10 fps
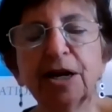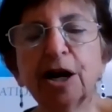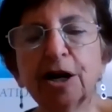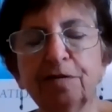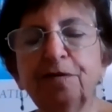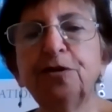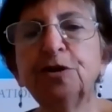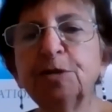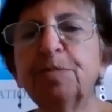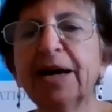are
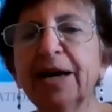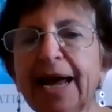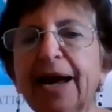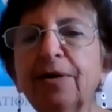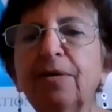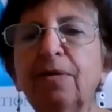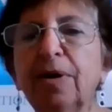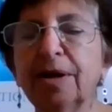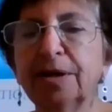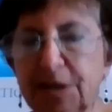confused about how
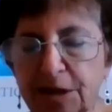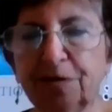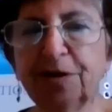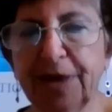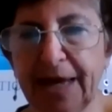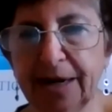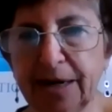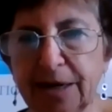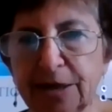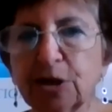different that
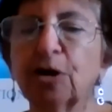is,